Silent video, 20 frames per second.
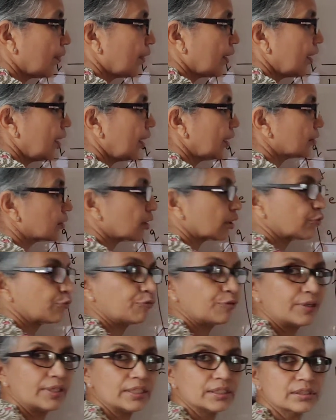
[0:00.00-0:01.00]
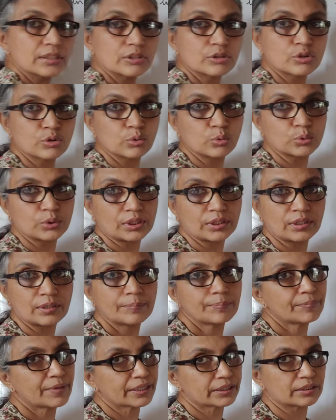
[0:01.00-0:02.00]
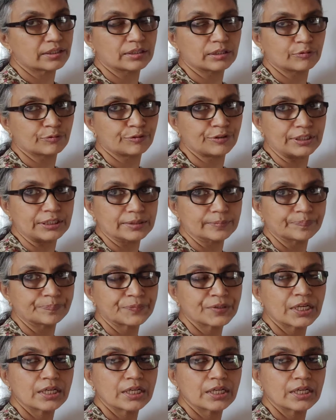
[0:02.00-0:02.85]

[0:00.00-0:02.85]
the electric field to the magnetic field.